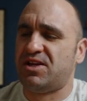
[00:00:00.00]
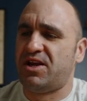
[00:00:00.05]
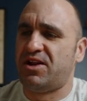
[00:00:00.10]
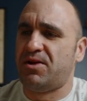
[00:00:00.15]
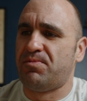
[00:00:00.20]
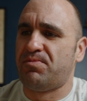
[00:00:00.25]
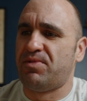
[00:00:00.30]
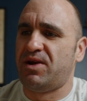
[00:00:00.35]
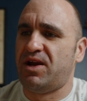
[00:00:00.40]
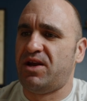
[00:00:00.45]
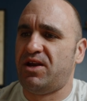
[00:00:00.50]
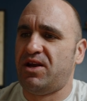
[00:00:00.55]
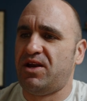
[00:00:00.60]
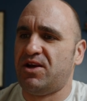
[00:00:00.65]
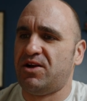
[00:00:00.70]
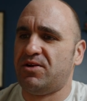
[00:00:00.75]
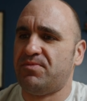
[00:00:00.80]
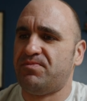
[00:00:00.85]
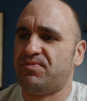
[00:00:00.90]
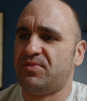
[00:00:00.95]
setup right
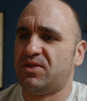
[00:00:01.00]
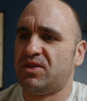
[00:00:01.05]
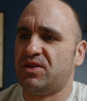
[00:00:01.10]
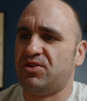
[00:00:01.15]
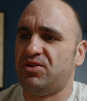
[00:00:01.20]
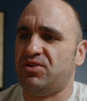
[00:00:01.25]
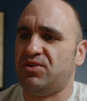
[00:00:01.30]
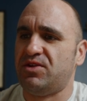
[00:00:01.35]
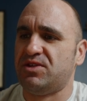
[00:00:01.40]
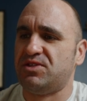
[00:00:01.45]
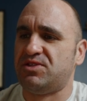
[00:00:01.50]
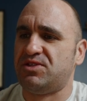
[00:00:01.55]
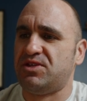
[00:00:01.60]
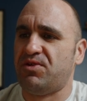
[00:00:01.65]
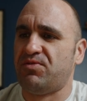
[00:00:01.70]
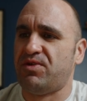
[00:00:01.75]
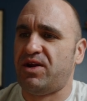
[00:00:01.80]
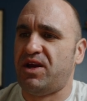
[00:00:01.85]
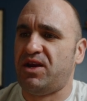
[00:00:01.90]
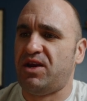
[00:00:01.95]
here, you can
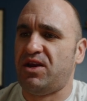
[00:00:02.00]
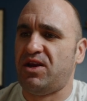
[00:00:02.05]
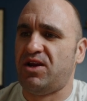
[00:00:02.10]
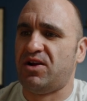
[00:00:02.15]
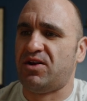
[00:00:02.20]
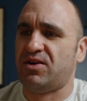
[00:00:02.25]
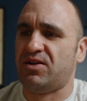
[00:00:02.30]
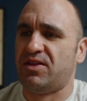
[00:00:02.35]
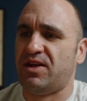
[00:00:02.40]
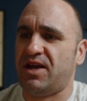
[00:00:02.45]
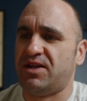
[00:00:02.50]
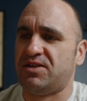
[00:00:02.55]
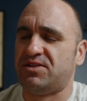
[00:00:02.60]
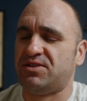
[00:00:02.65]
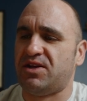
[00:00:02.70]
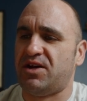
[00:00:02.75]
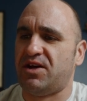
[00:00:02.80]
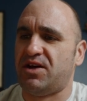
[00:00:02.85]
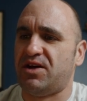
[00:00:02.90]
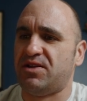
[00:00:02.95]
see right here
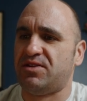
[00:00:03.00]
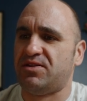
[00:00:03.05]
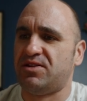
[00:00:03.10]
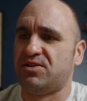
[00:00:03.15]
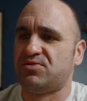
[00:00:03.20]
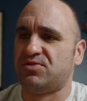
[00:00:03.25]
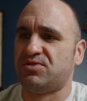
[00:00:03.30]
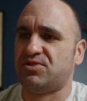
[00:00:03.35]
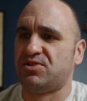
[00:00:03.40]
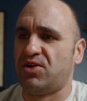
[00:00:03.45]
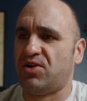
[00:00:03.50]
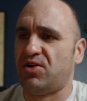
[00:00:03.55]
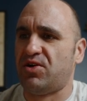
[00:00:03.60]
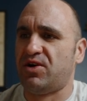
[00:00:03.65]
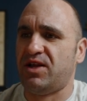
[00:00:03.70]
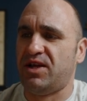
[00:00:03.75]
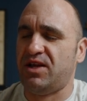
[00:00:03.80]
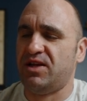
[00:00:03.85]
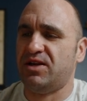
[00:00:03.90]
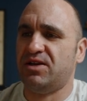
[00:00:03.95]
that this was
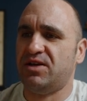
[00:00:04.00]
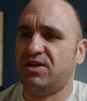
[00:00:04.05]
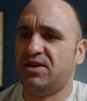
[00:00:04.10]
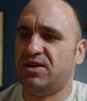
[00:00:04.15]
already